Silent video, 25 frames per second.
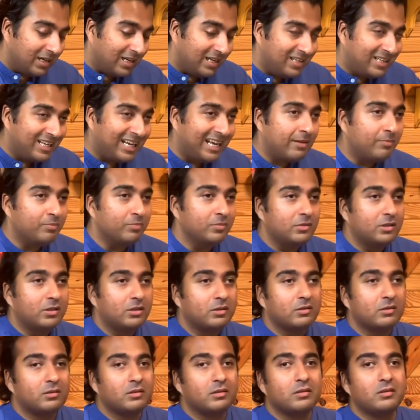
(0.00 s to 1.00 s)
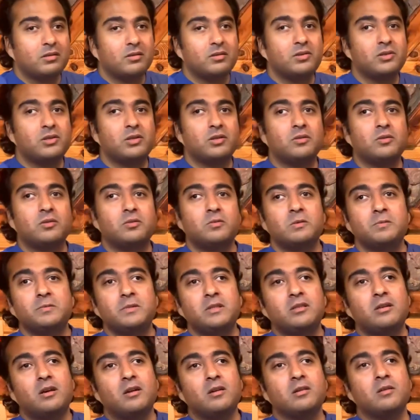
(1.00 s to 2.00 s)
Contempt. So
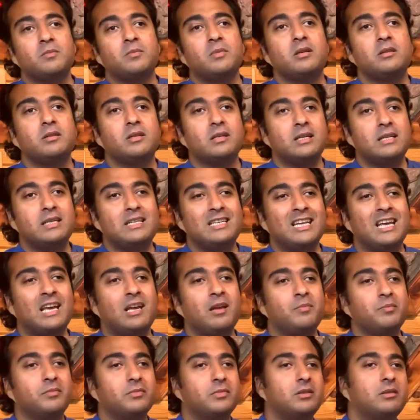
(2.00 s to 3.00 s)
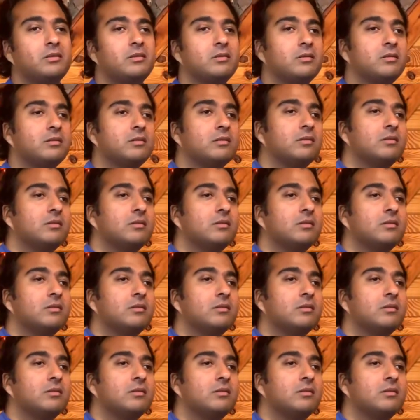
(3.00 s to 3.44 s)
when we talk about contempt,